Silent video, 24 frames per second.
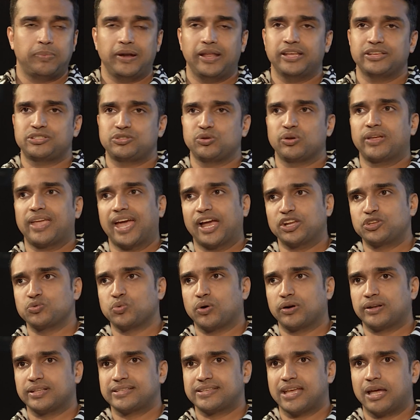place to catch
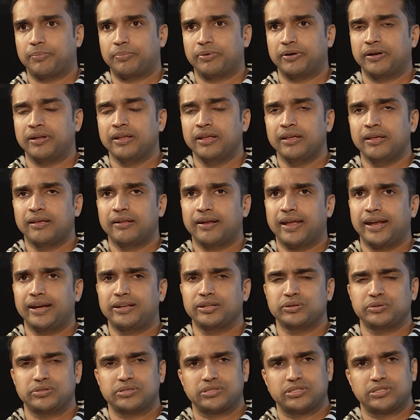what has happened, right?